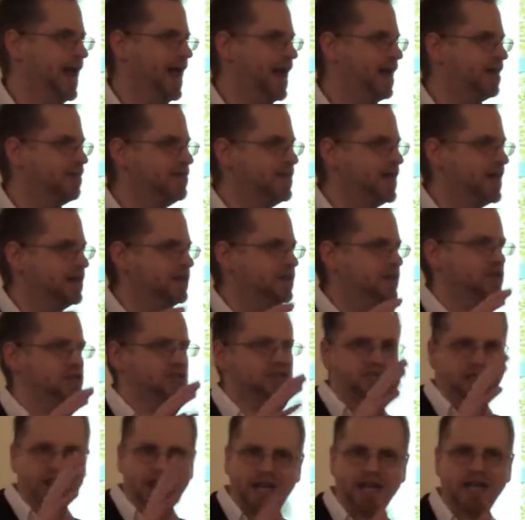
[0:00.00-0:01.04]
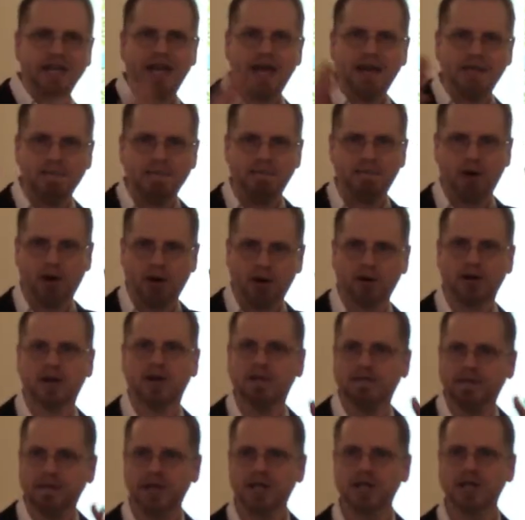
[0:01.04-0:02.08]
And then the second part
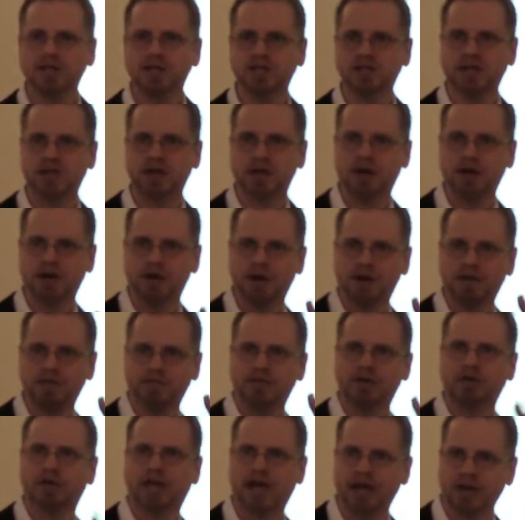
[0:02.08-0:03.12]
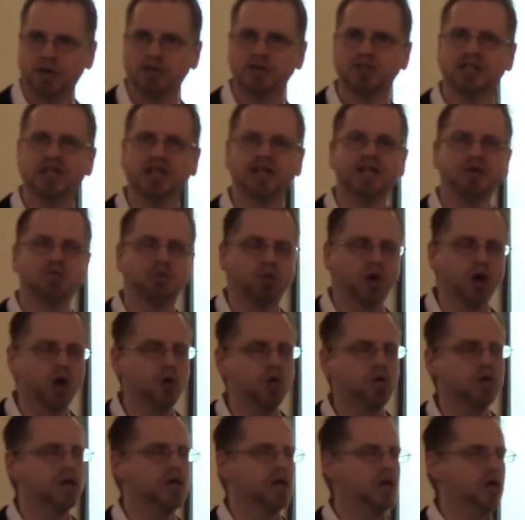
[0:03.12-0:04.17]
of his uh, of the letters that he
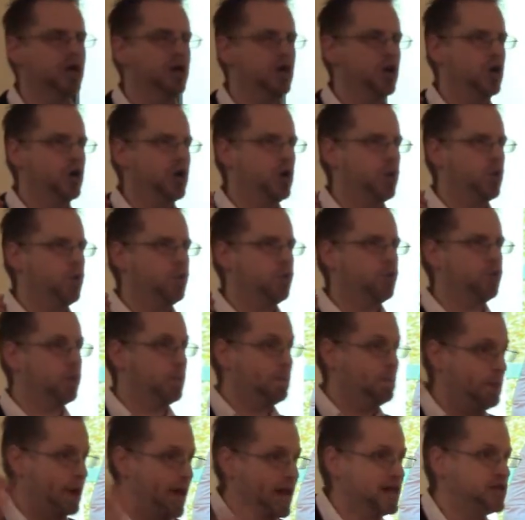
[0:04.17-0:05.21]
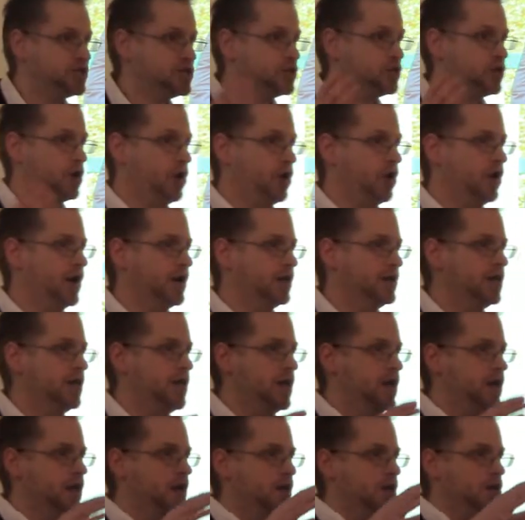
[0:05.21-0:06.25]
wrote were based
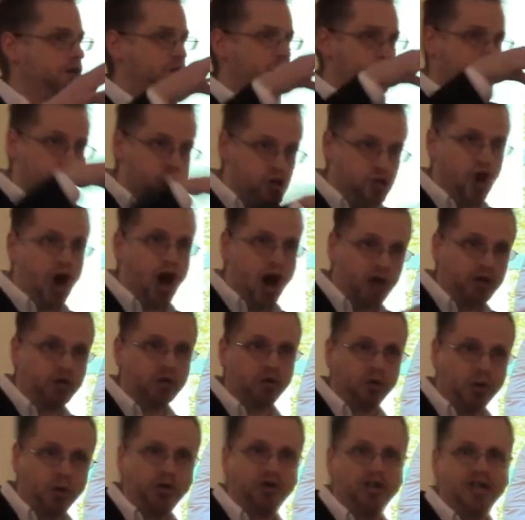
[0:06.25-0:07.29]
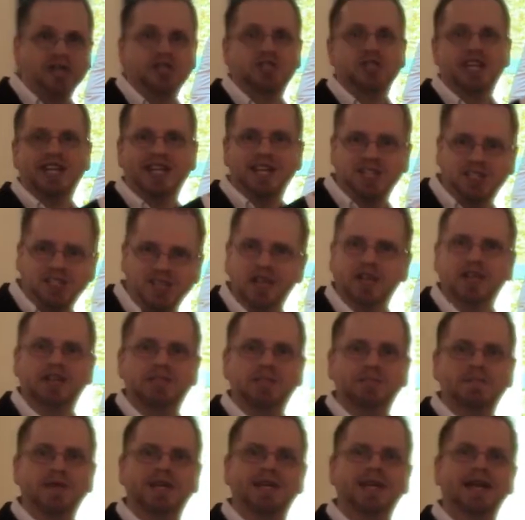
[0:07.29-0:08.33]
on those doctrinal things that he said at
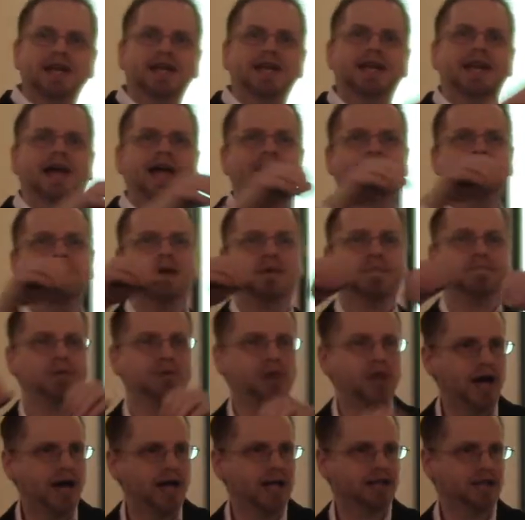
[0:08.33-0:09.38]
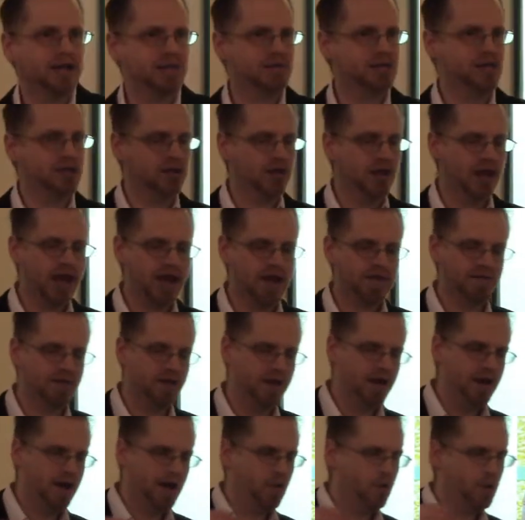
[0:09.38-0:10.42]
the beginning and then applying them to
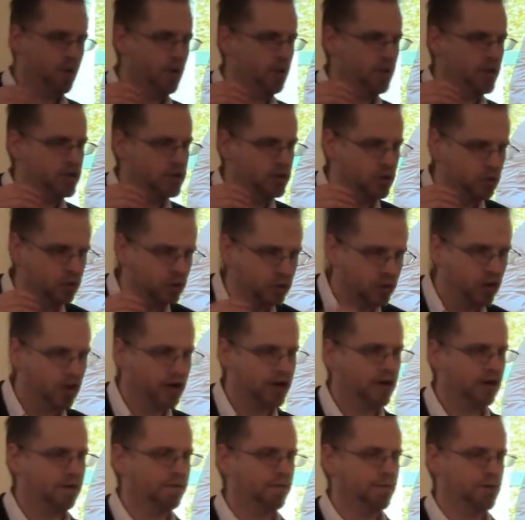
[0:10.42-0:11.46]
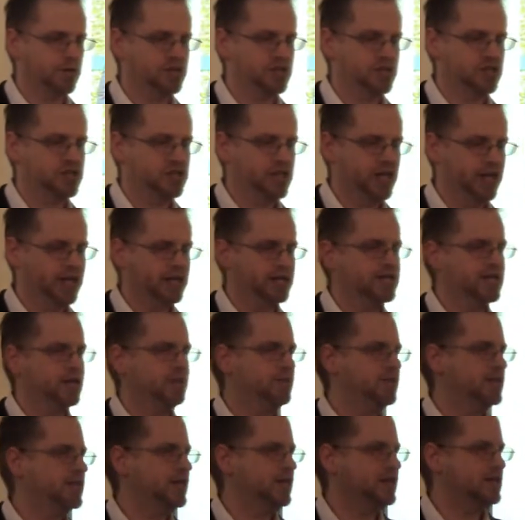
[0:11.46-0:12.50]
life. Well, when you look at 1st and 2nd
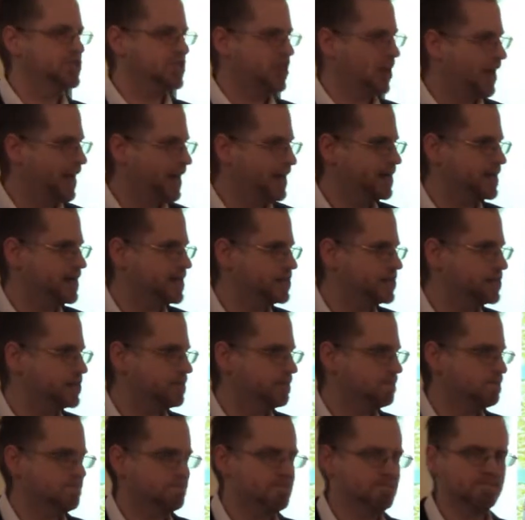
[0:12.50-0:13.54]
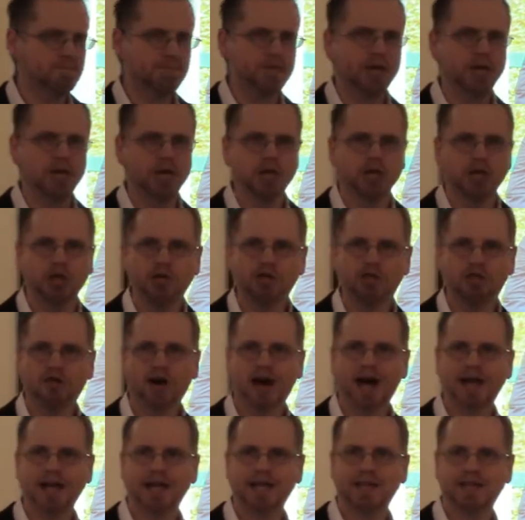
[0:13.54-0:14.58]
Timothy and Titus, you
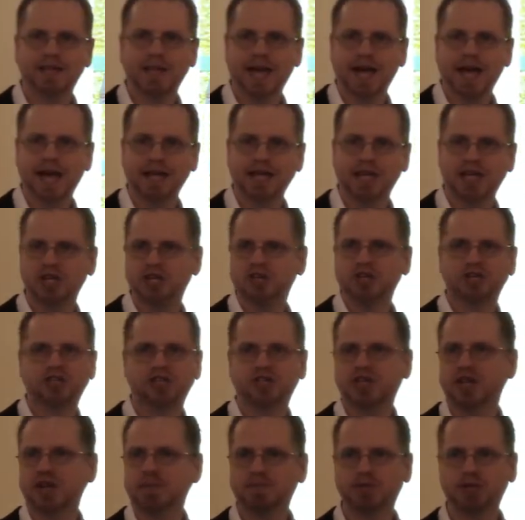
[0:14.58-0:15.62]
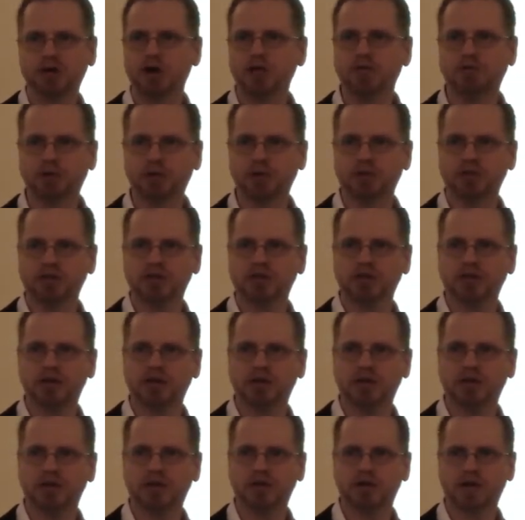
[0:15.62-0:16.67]
find that he just skips over the,
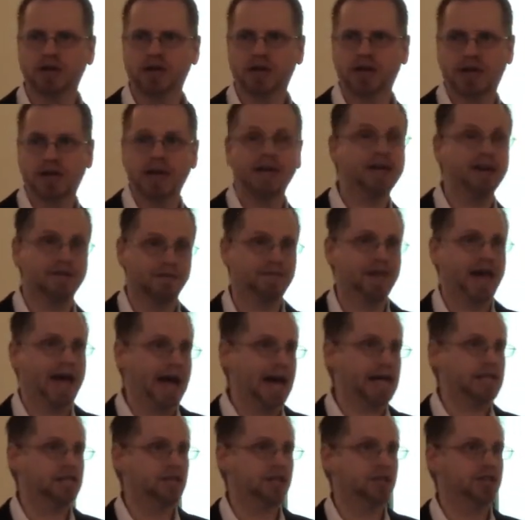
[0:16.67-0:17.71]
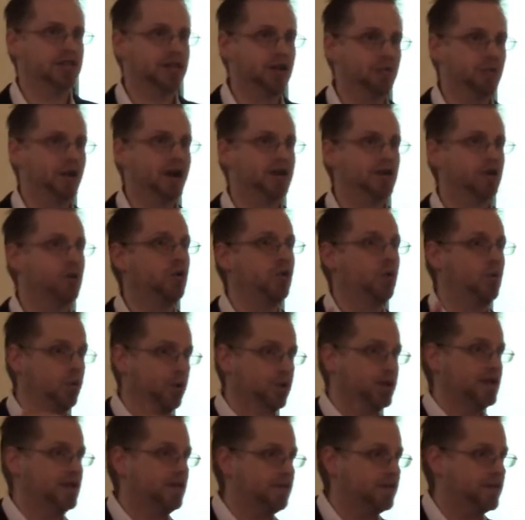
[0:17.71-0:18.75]
the, any of that, the theoretical
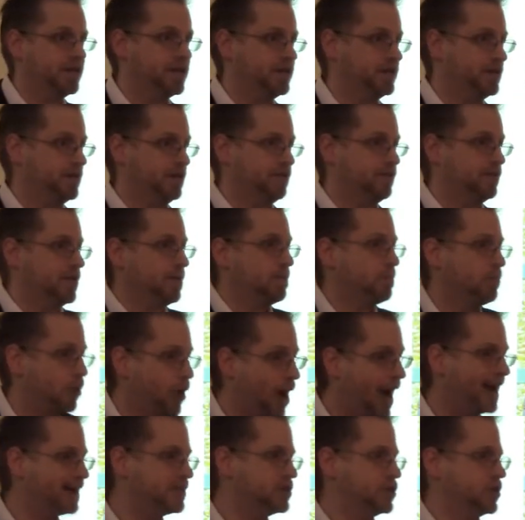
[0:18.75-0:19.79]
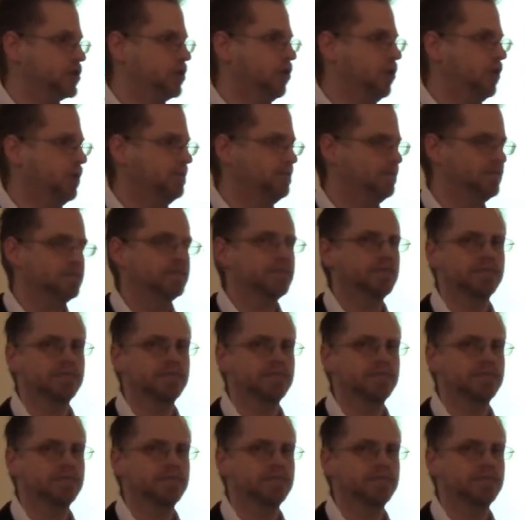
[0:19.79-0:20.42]
or even, even the practical.